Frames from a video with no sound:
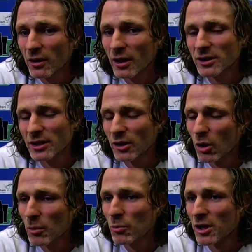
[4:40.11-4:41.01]
like you say,
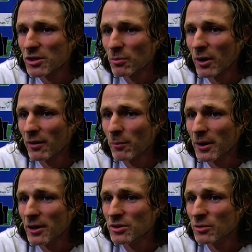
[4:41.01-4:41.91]
don't be pressured by your
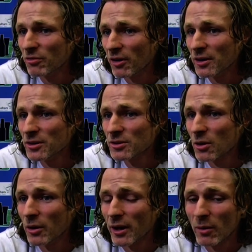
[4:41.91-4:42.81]
peers, your friends,
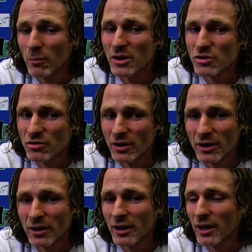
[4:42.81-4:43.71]
going out binge
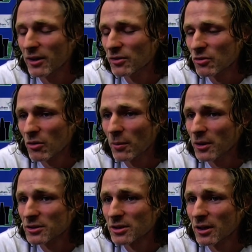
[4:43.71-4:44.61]
drinking, getting into trouble. It's